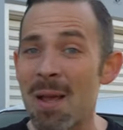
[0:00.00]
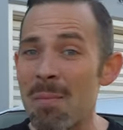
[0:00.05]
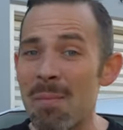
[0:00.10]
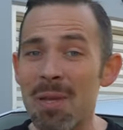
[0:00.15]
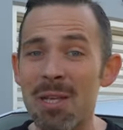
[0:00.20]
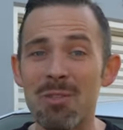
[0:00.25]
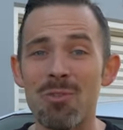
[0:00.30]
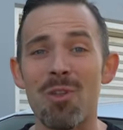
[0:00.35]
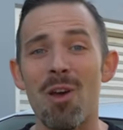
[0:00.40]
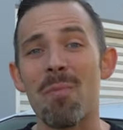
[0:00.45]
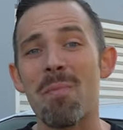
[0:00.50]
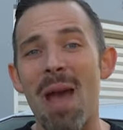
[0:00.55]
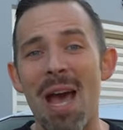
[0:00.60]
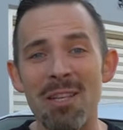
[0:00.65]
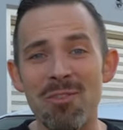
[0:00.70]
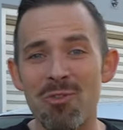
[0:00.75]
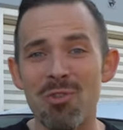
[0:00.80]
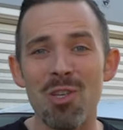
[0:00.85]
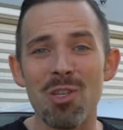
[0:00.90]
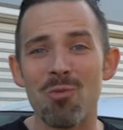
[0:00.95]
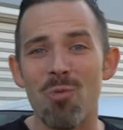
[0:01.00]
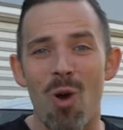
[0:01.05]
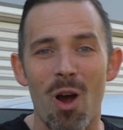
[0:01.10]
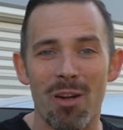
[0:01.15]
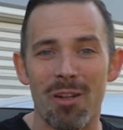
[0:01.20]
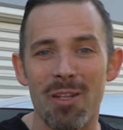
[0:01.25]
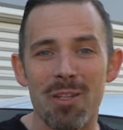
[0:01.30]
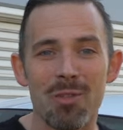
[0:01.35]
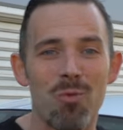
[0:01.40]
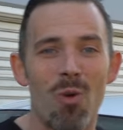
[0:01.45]
Because with our Masterson's
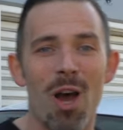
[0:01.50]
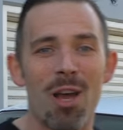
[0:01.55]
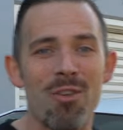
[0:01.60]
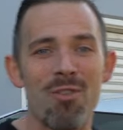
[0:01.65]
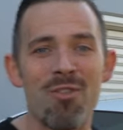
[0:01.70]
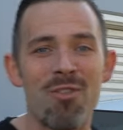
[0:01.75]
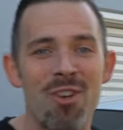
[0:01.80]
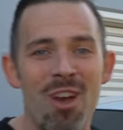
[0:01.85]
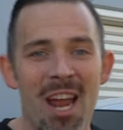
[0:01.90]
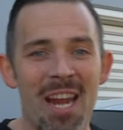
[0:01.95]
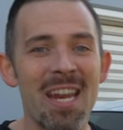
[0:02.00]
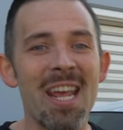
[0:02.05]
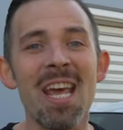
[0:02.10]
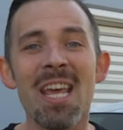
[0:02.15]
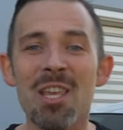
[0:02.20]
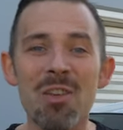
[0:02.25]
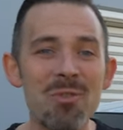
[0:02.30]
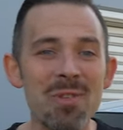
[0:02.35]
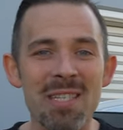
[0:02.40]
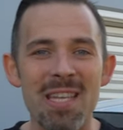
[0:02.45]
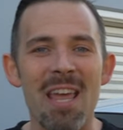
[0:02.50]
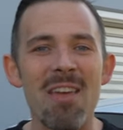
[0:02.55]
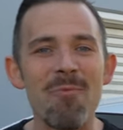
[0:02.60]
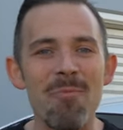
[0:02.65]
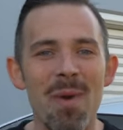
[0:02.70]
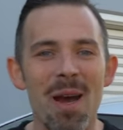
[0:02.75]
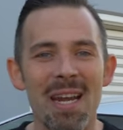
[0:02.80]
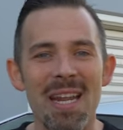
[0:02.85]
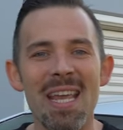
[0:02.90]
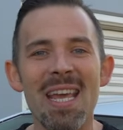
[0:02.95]
Waterless Wash and Shine, you save
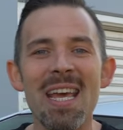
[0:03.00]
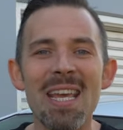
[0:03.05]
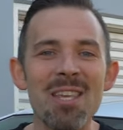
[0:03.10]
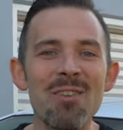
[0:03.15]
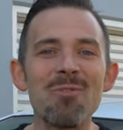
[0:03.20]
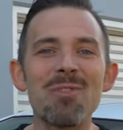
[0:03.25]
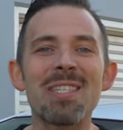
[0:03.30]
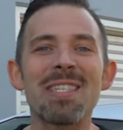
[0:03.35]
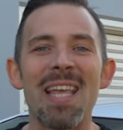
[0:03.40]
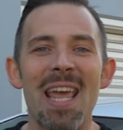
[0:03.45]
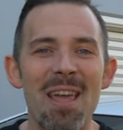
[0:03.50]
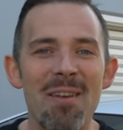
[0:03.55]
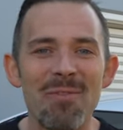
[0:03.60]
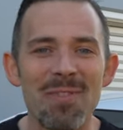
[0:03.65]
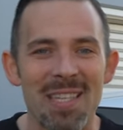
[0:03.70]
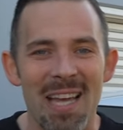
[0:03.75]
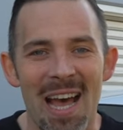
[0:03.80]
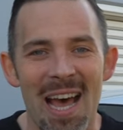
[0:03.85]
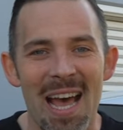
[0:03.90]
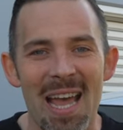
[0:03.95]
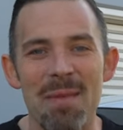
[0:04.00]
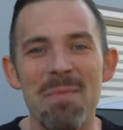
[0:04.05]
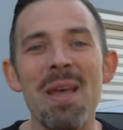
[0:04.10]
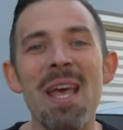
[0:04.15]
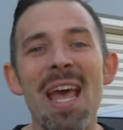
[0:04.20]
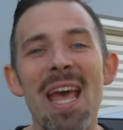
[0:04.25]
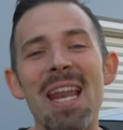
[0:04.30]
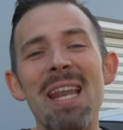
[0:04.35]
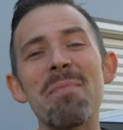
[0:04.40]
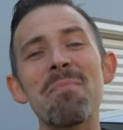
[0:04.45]
money, you save time,
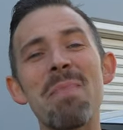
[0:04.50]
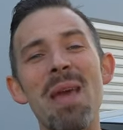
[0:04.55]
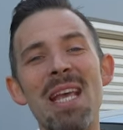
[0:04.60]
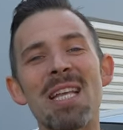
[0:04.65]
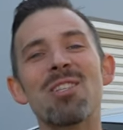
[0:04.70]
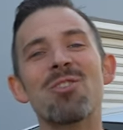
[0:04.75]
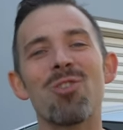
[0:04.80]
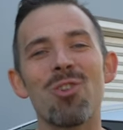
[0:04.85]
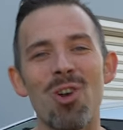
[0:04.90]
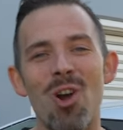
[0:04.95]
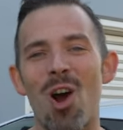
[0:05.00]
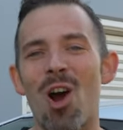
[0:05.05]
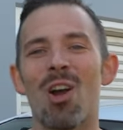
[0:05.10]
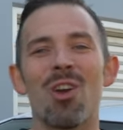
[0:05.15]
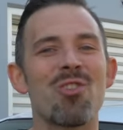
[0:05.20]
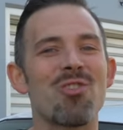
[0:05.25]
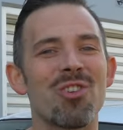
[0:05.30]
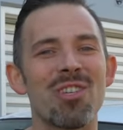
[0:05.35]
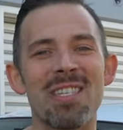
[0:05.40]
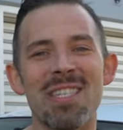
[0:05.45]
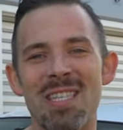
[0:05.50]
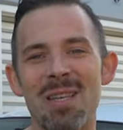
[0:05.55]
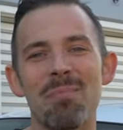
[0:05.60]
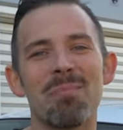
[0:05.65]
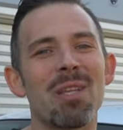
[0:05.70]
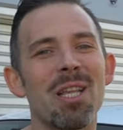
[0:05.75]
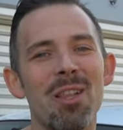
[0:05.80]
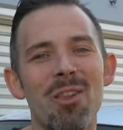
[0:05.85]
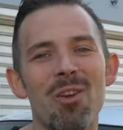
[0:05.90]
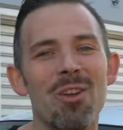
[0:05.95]
and it makes your car just
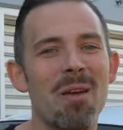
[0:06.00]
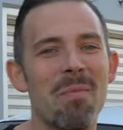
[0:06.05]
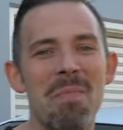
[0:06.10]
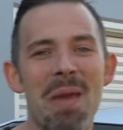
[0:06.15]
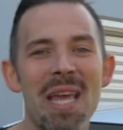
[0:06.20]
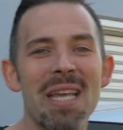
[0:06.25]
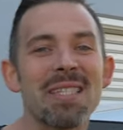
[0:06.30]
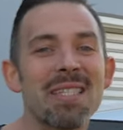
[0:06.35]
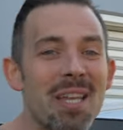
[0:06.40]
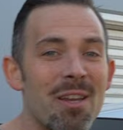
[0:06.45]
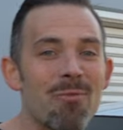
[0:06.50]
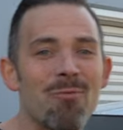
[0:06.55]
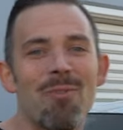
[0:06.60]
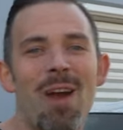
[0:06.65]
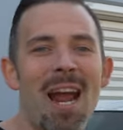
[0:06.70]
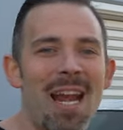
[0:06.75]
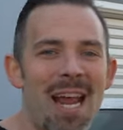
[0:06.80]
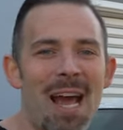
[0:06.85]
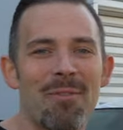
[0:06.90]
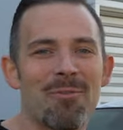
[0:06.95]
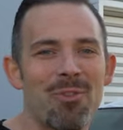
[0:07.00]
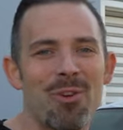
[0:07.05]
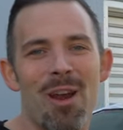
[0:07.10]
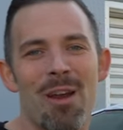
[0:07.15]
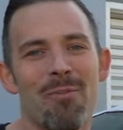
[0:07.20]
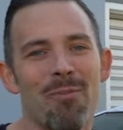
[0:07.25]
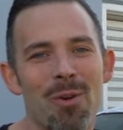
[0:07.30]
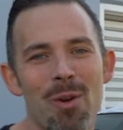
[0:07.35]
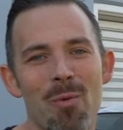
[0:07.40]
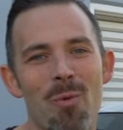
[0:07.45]
simply look amazing right after
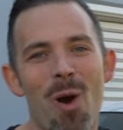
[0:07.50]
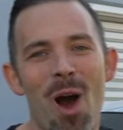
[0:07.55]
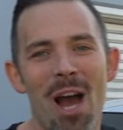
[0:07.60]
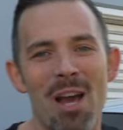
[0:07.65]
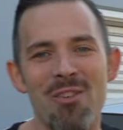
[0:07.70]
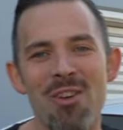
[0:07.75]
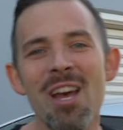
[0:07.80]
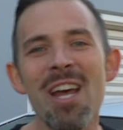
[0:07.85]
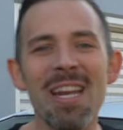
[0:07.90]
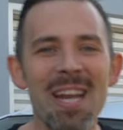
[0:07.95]
every wash.